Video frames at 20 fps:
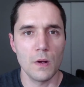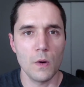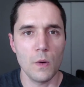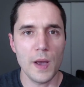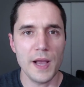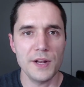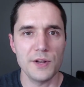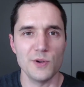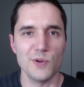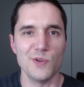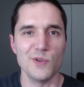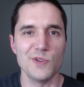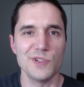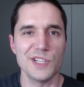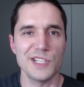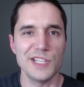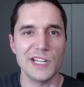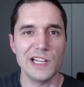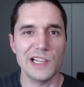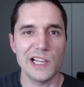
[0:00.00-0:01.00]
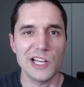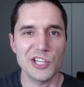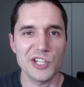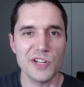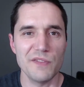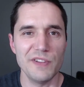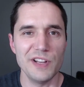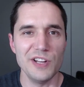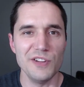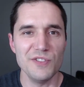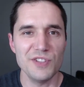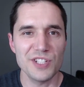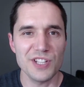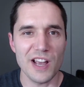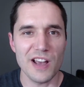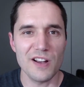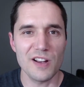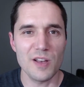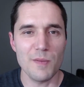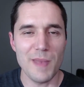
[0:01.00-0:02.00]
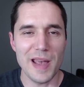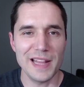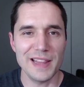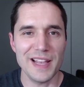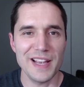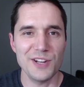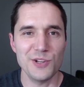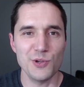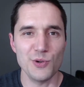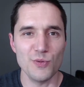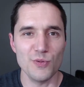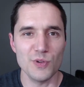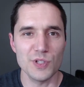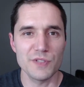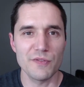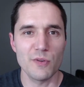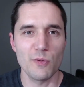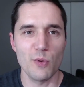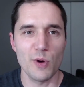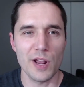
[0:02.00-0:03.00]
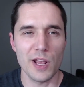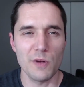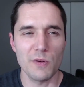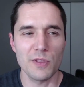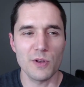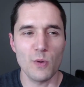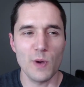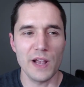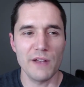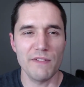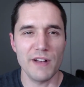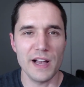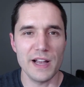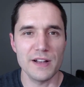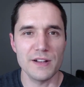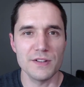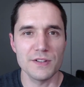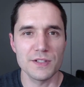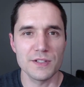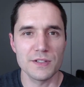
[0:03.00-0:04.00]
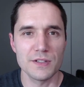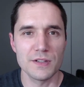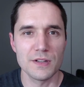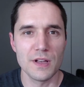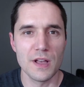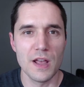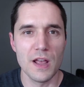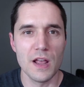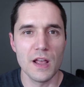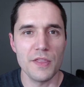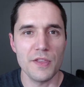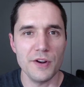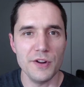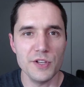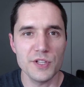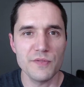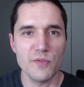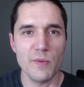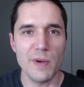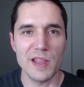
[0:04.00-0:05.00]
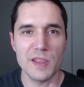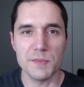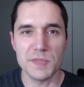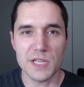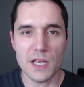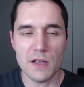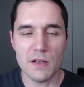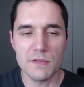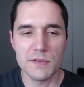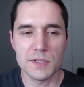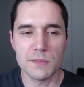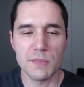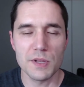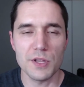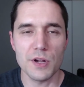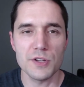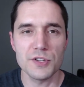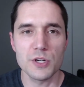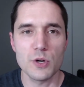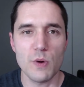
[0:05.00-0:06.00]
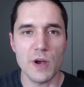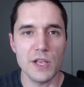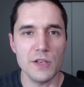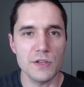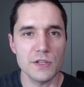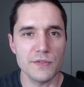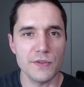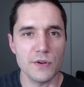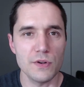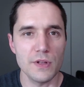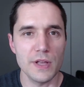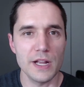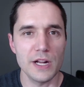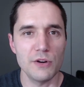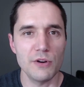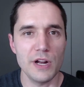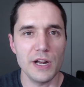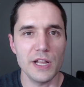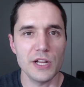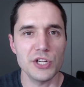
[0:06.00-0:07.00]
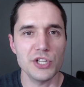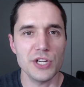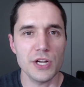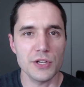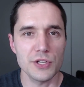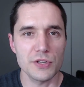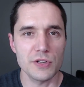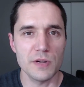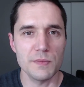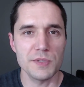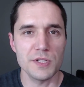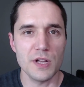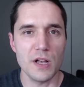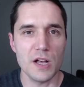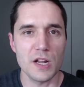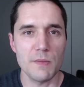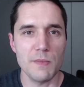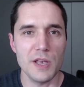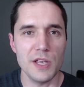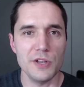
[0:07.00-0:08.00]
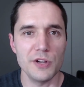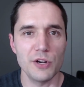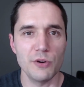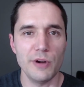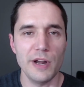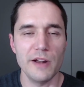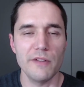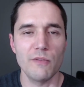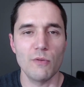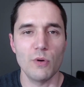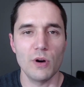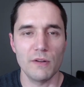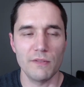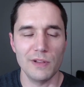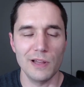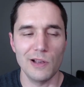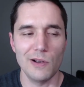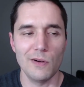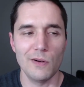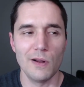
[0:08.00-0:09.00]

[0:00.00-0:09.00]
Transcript: Quake Tools is a collection of GNU-style command line tools for working with Quake files. They're useful by themselves, but they're also quite useful in creating shell scripts to automate your creative workflow.